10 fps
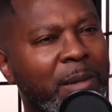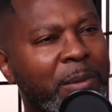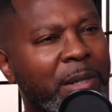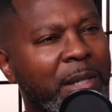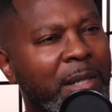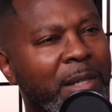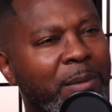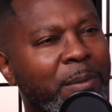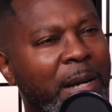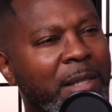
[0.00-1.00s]
I want to end
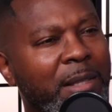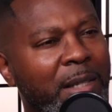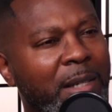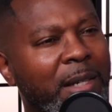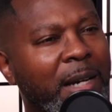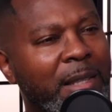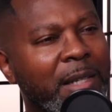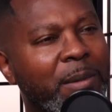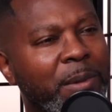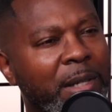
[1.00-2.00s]
it right there. I
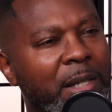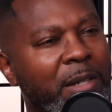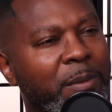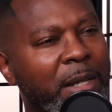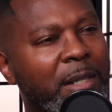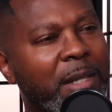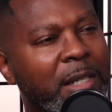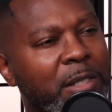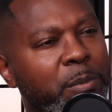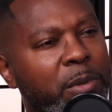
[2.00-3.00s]
think I want to end it right there.
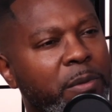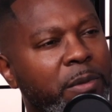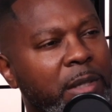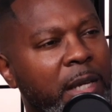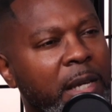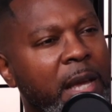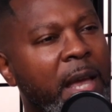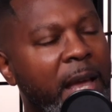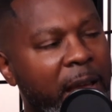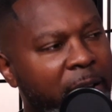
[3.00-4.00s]
That's a beautiful thing.
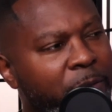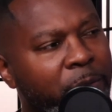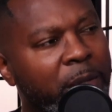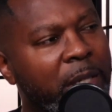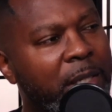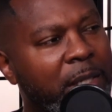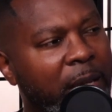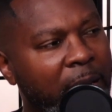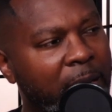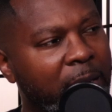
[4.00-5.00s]
Every
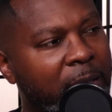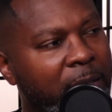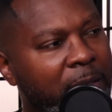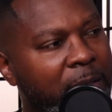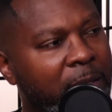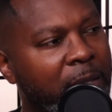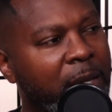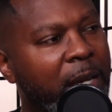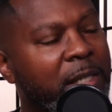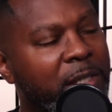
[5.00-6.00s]
day
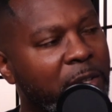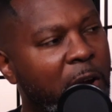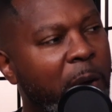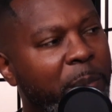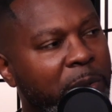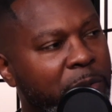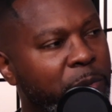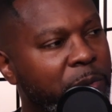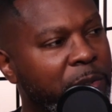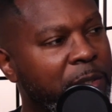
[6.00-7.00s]
is an
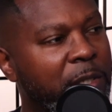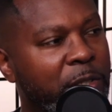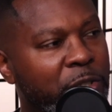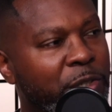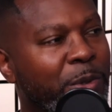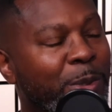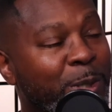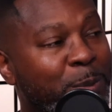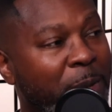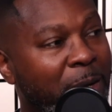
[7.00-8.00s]
opportunity to show your
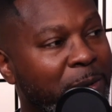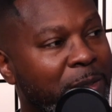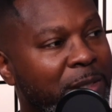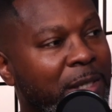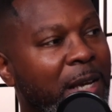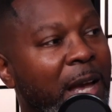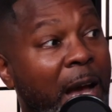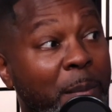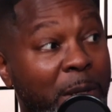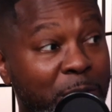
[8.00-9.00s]
spouse
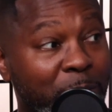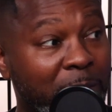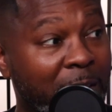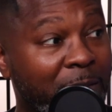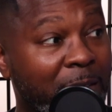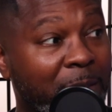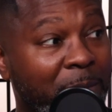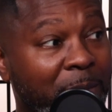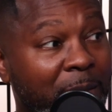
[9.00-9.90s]
how much you love them.